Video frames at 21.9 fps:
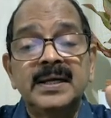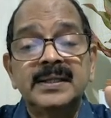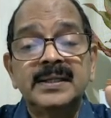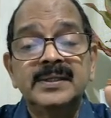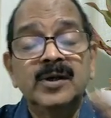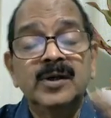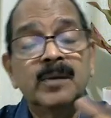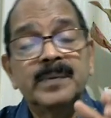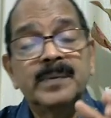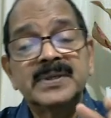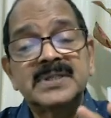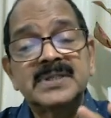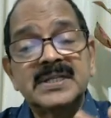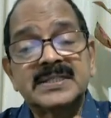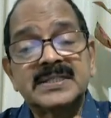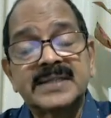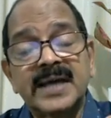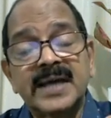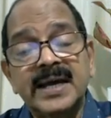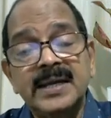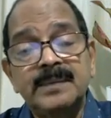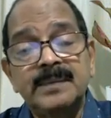the opposite
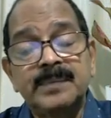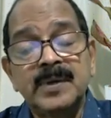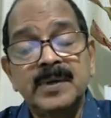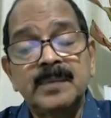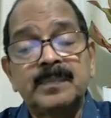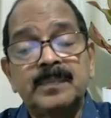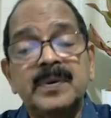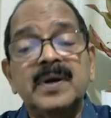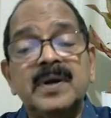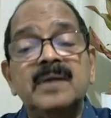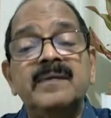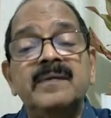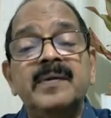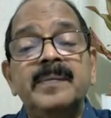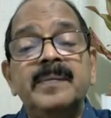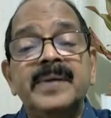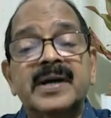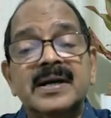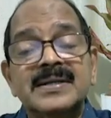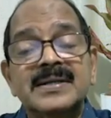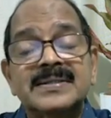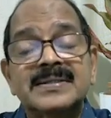side pupil will
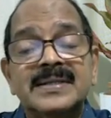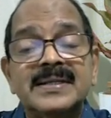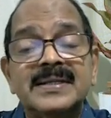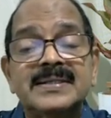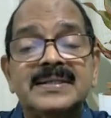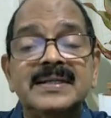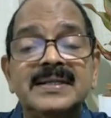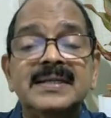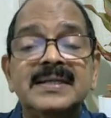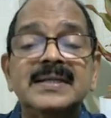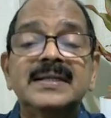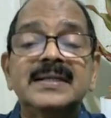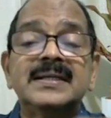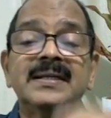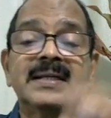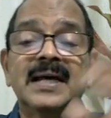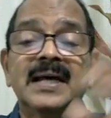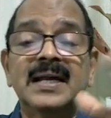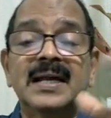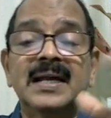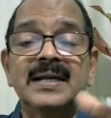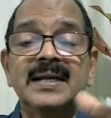be constricting,
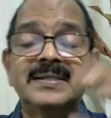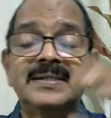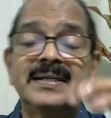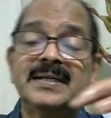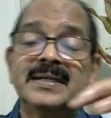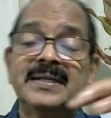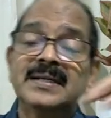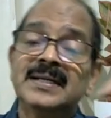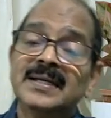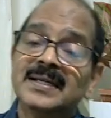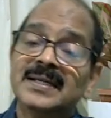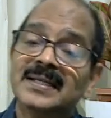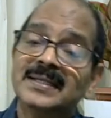dilating,